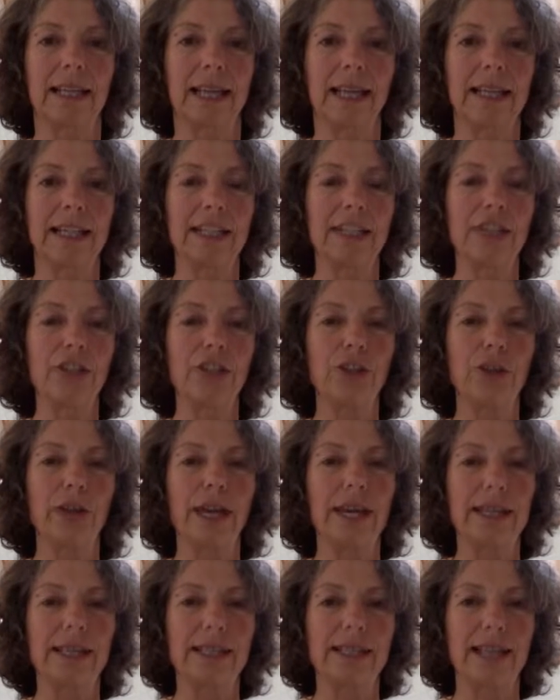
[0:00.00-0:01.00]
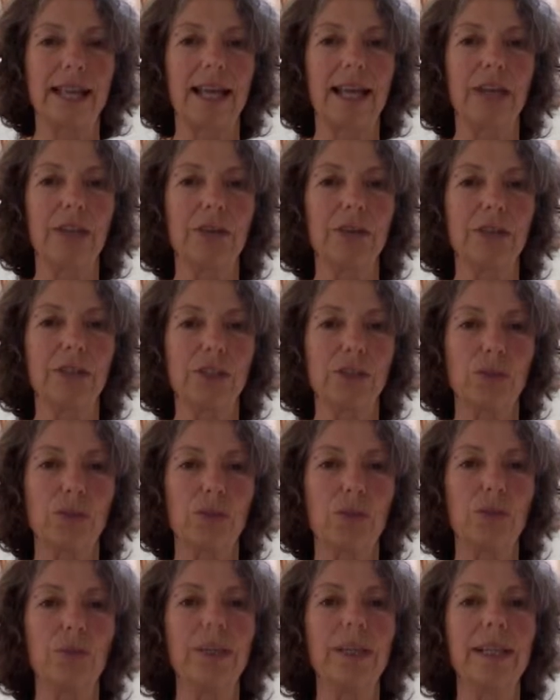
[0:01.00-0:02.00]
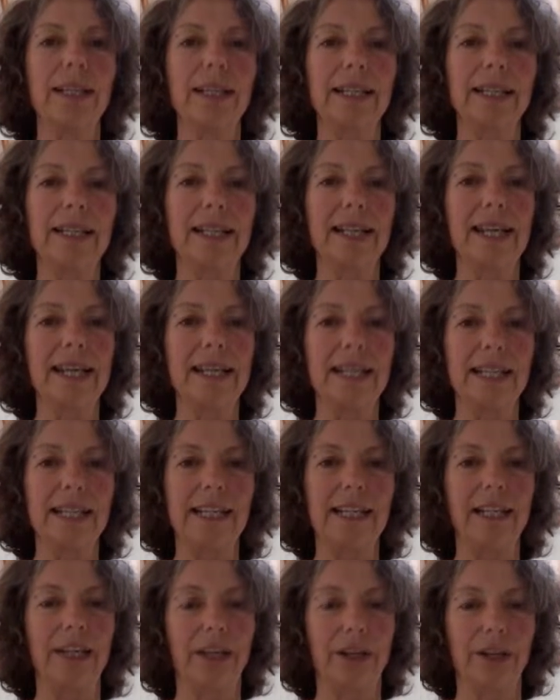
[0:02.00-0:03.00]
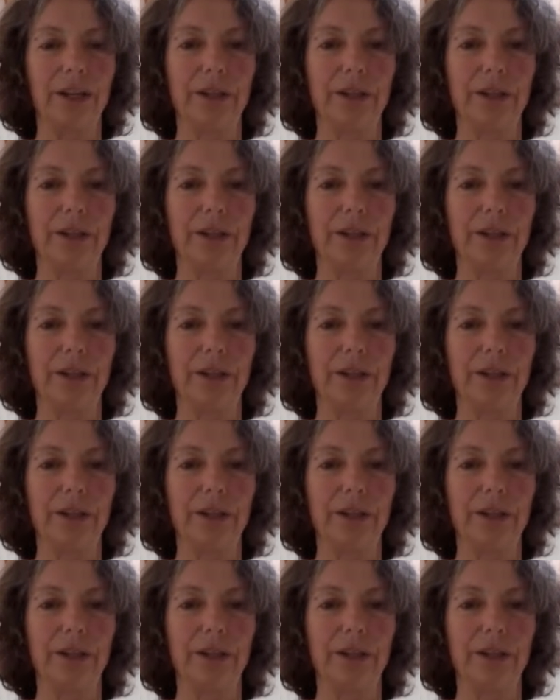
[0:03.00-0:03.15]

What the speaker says: And as you exhale, just really letting go.